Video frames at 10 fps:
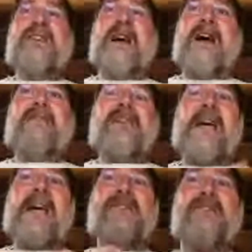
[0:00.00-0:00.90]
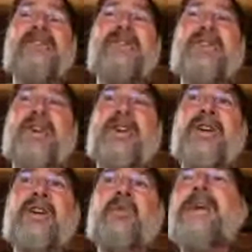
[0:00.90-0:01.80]
of classes,
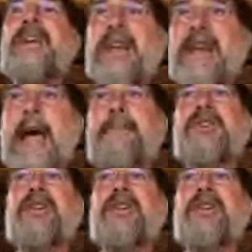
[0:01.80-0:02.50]
we can capture the